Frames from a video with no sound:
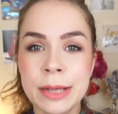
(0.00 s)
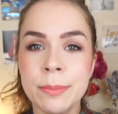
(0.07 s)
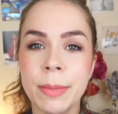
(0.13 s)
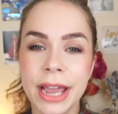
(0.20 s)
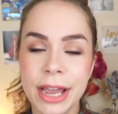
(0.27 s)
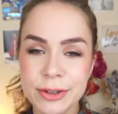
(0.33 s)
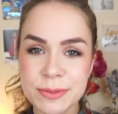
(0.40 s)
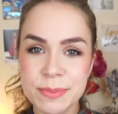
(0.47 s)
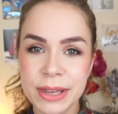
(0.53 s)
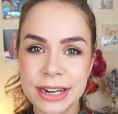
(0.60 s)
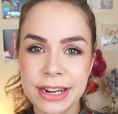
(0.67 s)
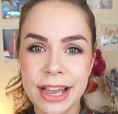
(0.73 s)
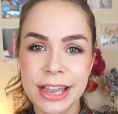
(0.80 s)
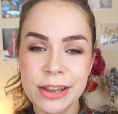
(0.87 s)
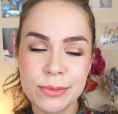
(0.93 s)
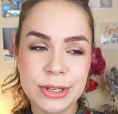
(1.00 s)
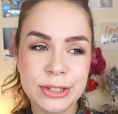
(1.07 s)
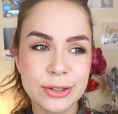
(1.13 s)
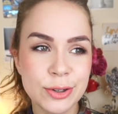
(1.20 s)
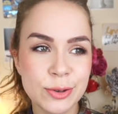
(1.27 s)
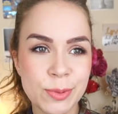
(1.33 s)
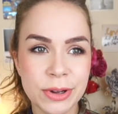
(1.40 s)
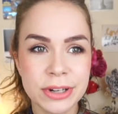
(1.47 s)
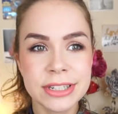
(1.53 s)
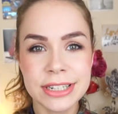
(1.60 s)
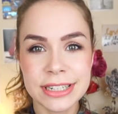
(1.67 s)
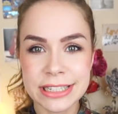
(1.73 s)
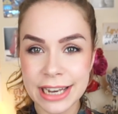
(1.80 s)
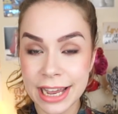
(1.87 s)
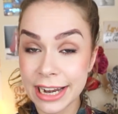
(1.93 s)
My housemate and I, we do want
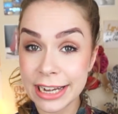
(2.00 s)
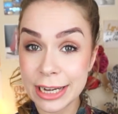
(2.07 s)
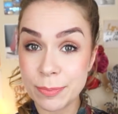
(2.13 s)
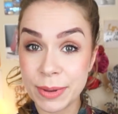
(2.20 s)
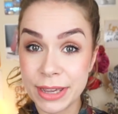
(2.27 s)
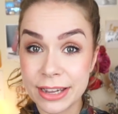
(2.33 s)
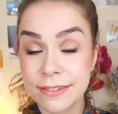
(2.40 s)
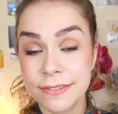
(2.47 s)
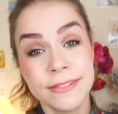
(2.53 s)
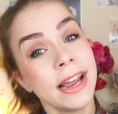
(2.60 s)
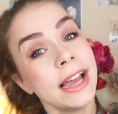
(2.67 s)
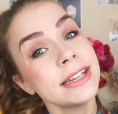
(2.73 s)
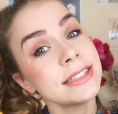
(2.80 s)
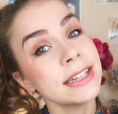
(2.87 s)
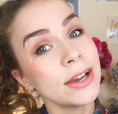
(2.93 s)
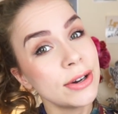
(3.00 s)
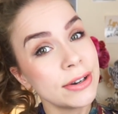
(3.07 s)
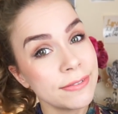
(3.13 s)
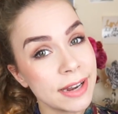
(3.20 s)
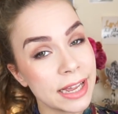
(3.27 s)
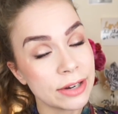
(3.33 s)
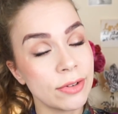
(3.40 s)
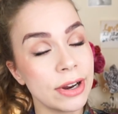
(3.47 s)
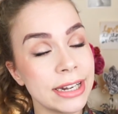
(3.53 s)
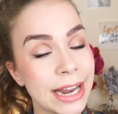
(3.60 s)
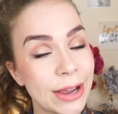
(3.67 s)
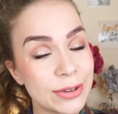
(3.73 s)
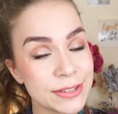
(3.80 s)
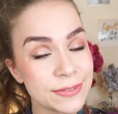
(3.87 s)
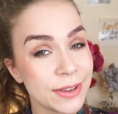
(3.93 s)
a slightly bigger flat. Our flat right
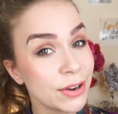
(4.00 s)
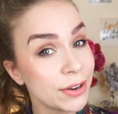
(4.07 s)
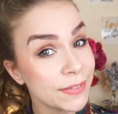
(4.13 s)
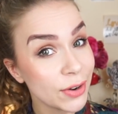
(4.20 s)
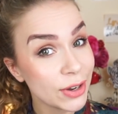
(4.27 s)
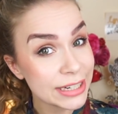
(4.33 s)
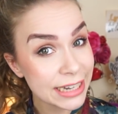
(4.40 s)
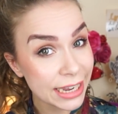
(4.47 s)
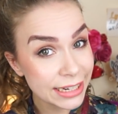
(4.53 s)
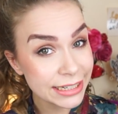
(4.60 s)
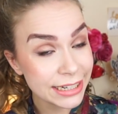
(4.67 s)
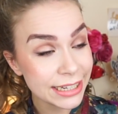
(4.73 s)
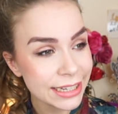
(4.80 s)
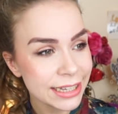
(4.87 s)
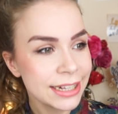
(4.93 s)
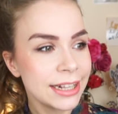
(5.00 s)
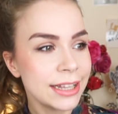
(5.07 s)
now is very, very tiny.